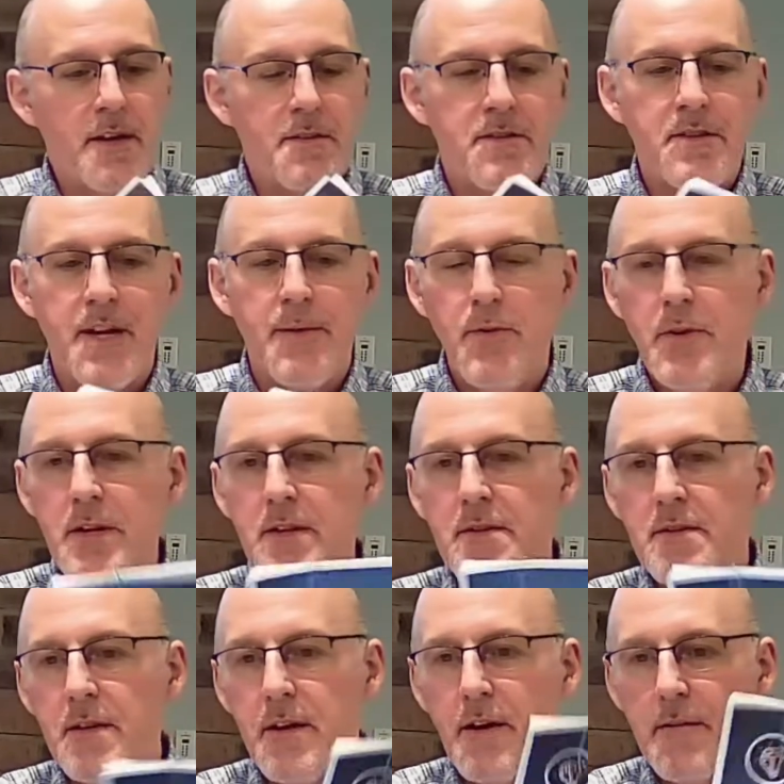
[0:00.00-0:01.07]

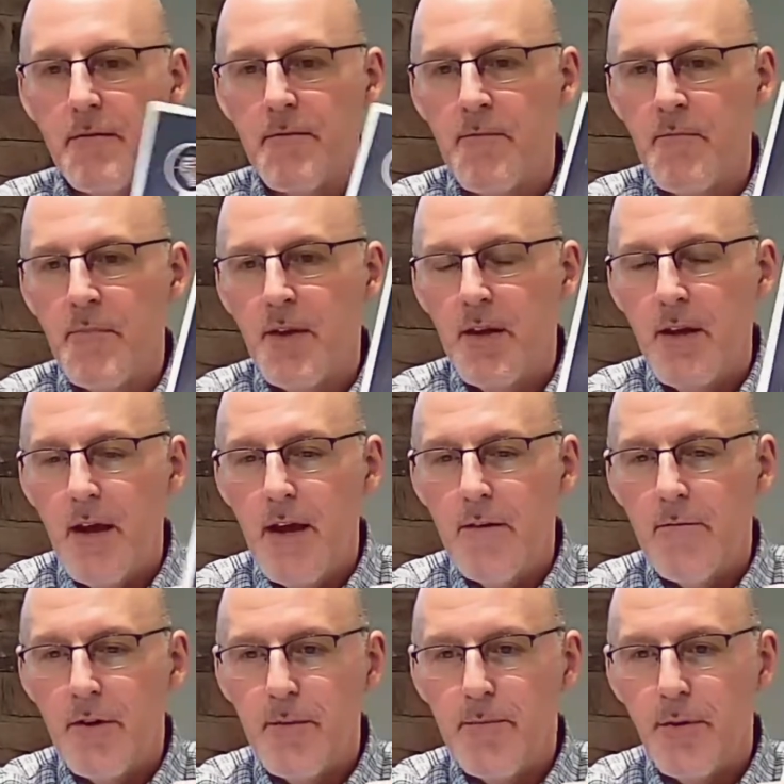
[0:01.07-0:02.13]
summaries of
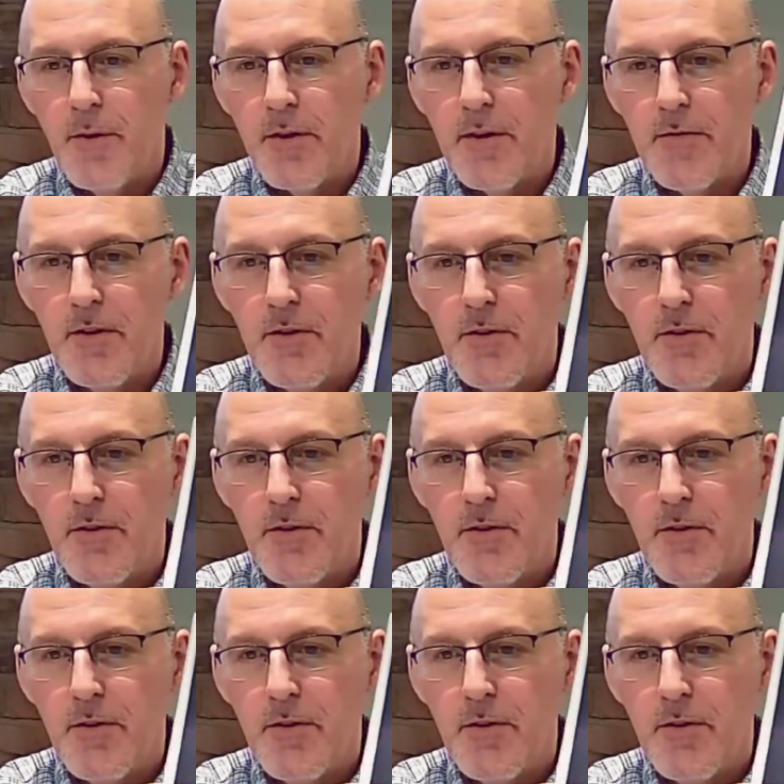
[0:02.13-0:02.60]
every book of the New